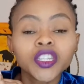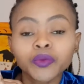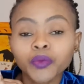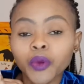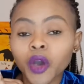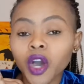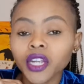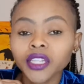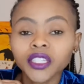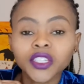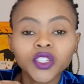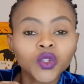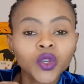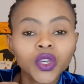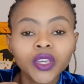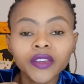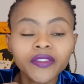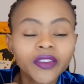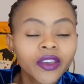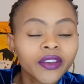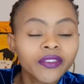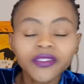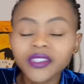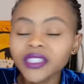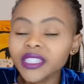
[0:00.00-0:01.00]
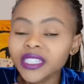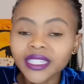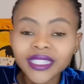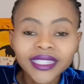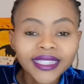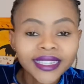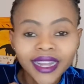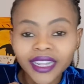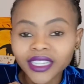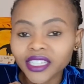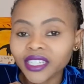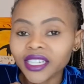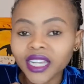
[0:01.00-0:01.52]
passed. So if you haven't
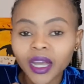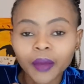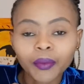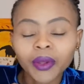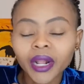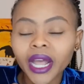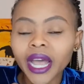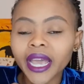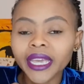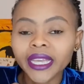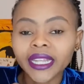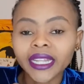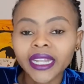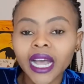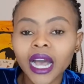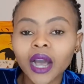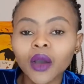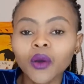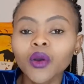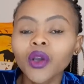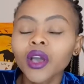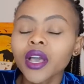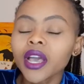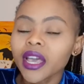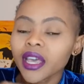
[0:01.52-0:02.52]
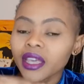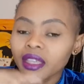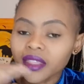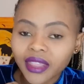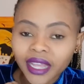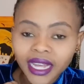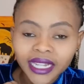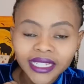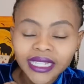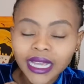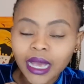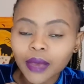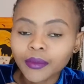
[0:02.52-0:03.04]
started applying now,
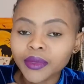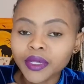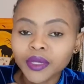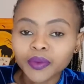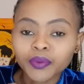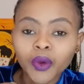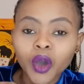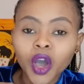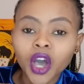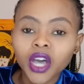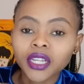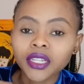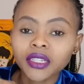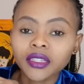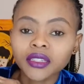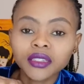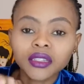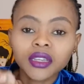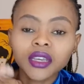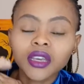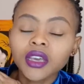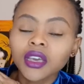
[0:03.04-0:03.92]
that time is past.